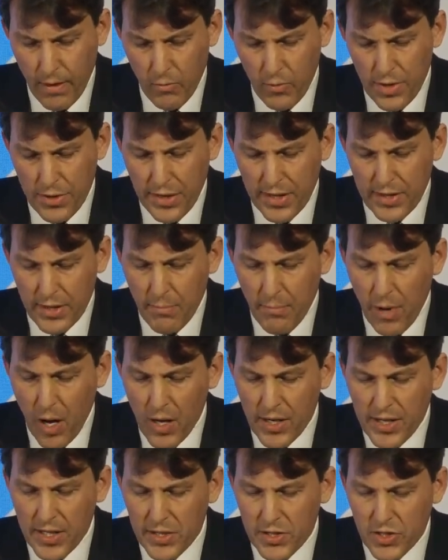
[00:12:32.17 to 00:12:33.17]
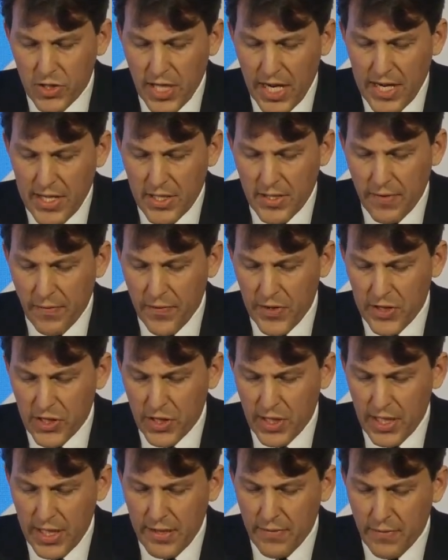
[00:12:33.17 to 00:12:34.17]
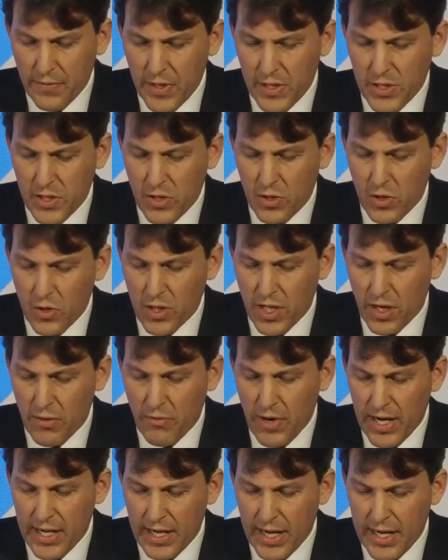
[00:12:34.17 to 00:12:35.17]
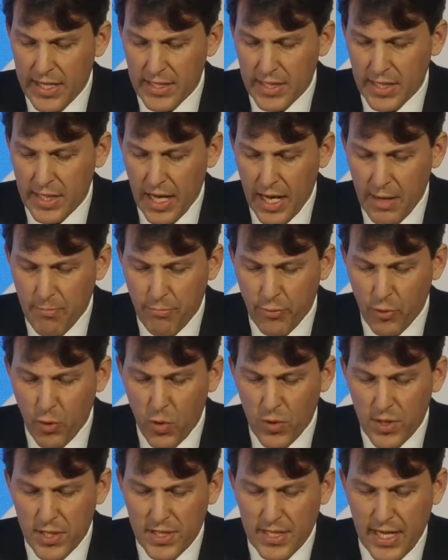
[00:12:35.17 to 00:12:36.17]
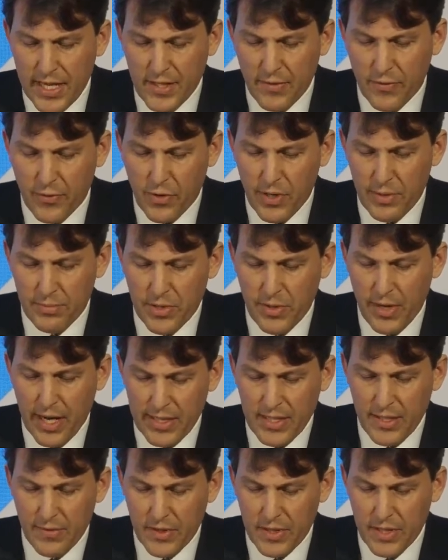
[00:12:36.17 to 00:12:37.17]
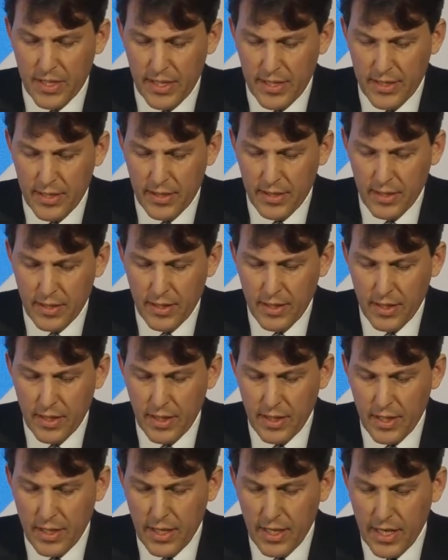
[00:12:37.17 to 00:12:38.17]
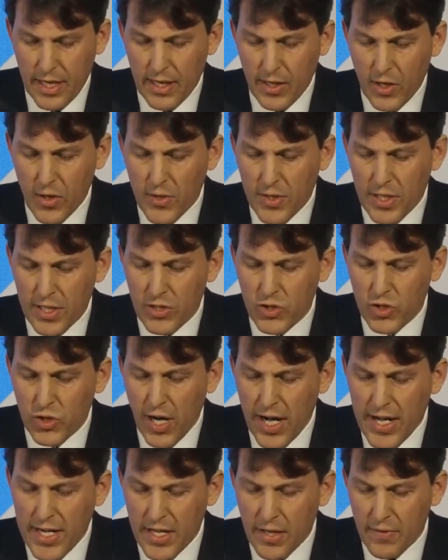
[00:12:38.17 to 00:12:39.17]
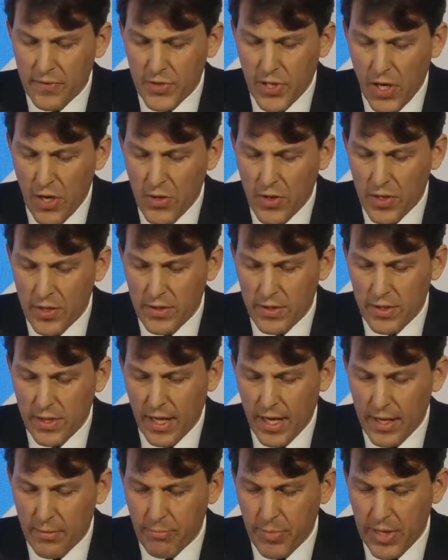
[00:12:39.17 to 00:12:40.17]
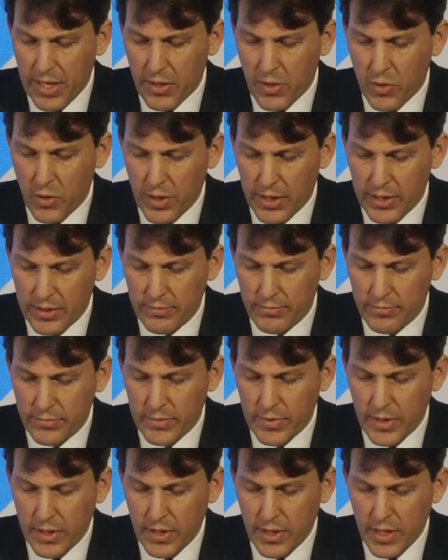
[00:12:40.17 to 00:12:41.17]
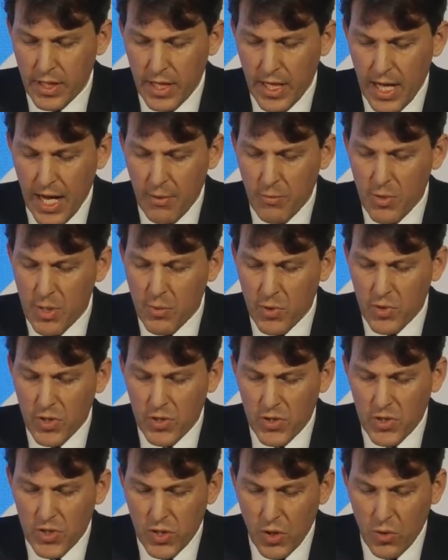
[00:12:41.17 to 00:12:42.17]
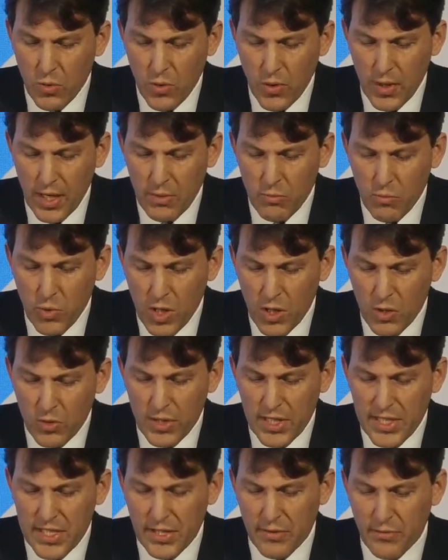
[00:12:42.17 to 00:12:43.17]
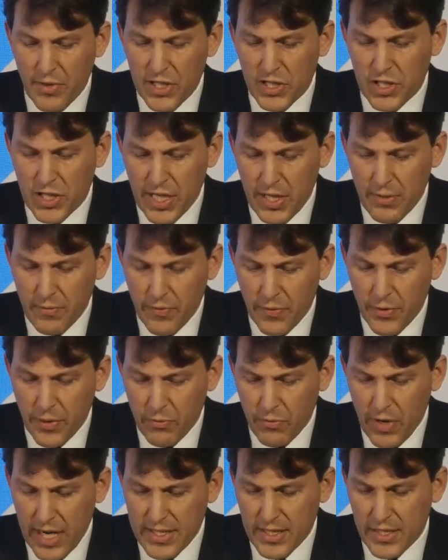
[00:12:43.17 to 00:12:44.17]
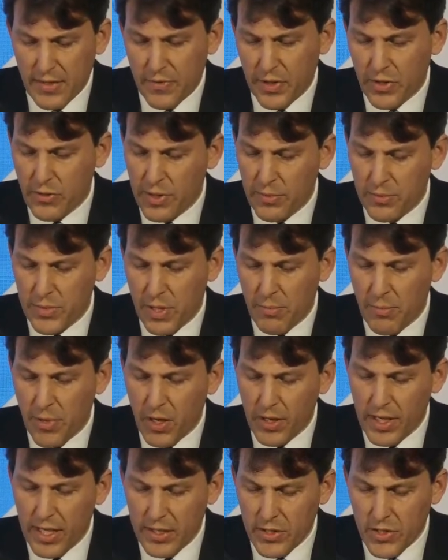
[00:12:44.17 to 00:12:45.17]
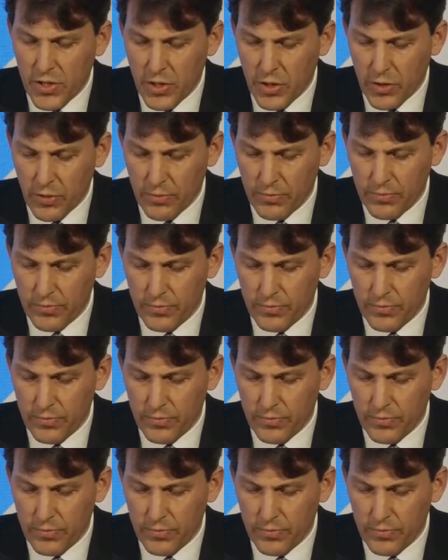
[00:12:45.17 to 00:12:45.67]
We think the market has changed sufficiently for us to look at regulating a broader set of crypto activities, including trading of tokens like Bitcoin, and we will consult on a world-leading regime for the rest of the crypto market too.